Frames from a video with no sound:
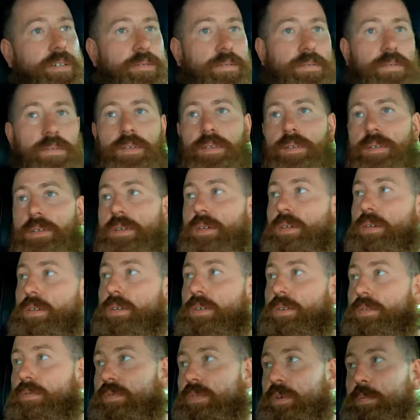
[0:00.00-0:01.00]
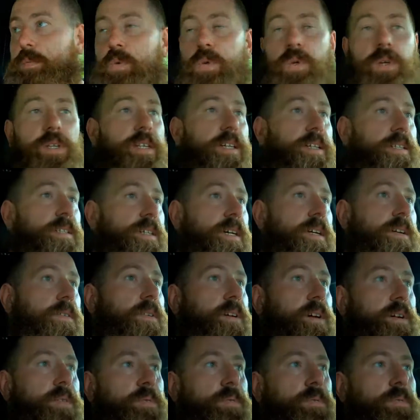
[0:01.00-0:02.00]
a few more of these, I don't
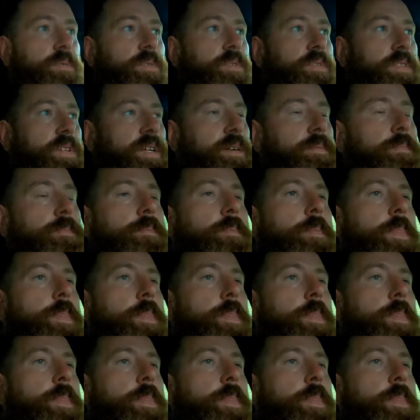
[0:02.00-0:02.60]
know, we'll see.